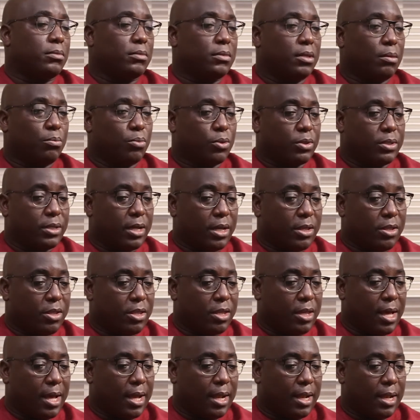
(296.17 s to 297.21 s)
the
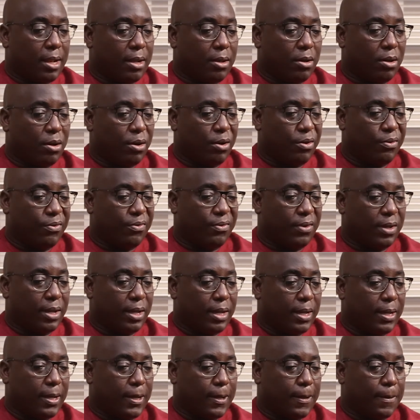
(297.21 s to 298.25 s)
potential of
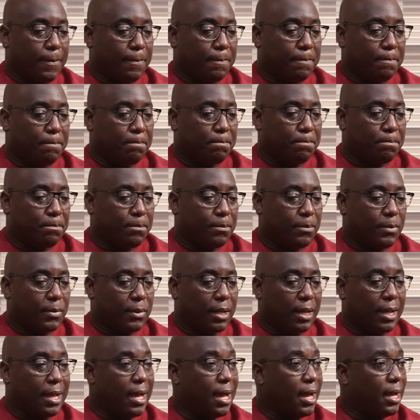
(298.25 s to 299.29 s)

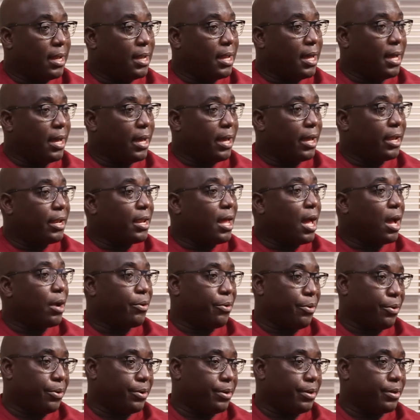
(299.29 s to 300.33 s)
Ghana and
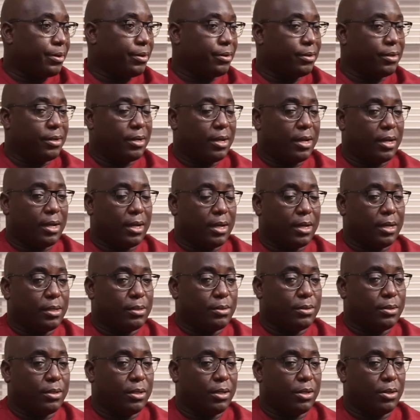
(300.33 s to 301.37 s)
Akron,
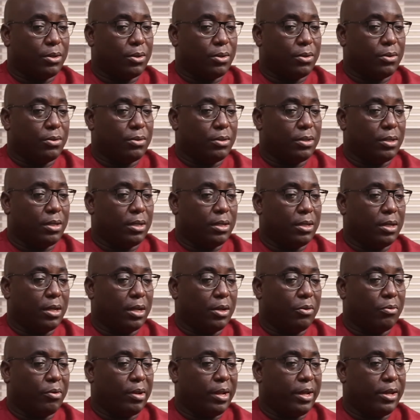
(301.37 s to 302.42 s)

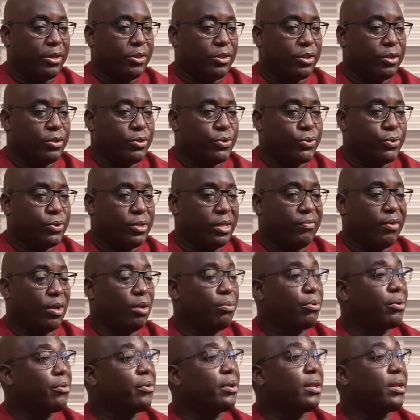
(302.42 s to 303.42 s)
in relation to developing